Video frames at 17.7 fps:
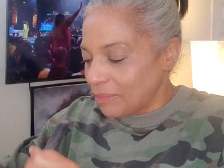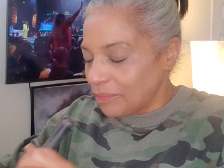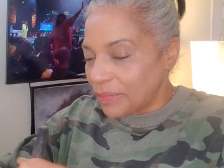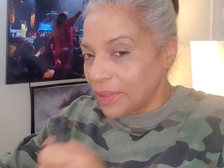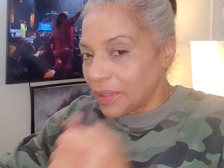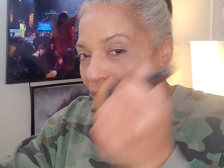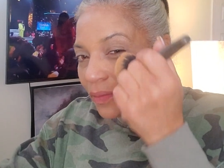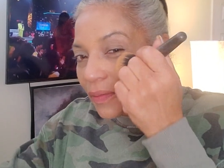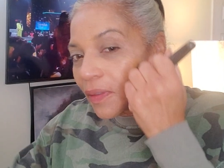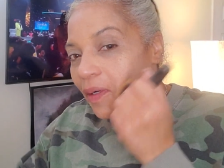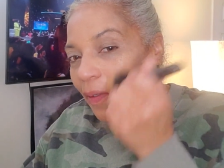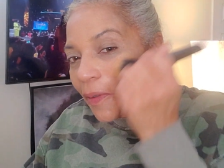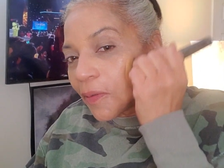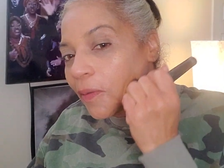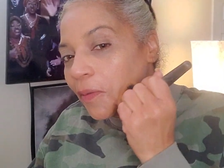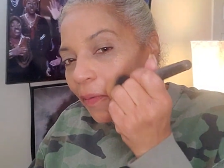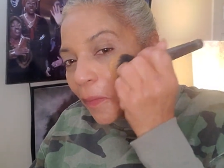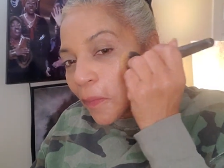build a
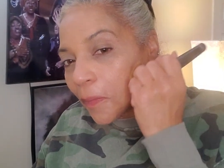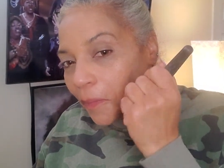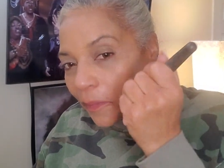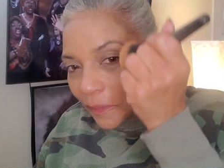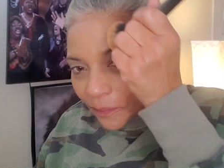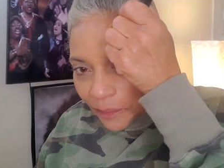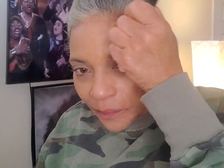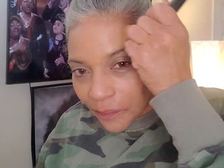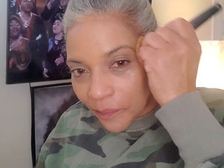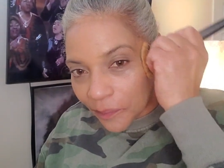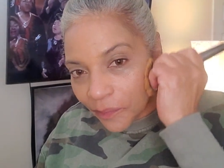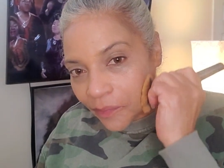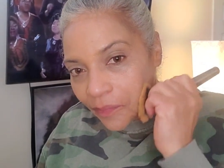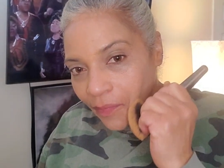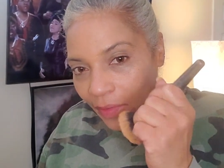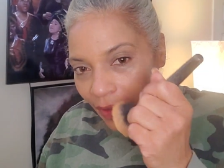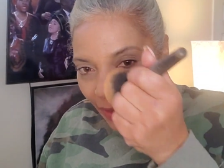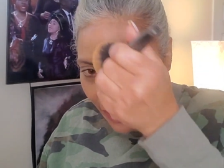whole,
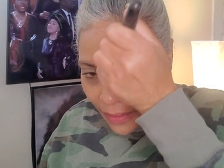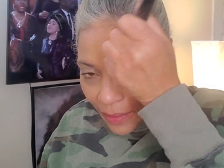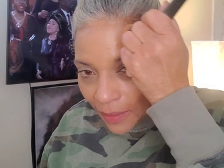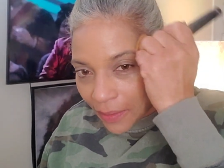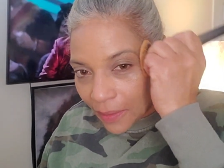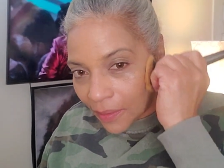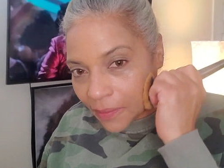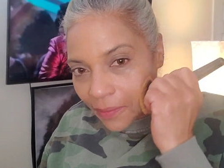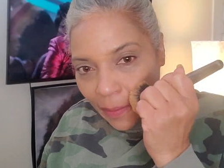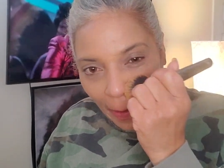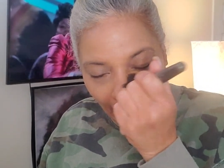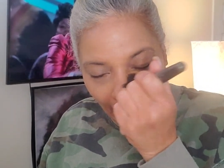you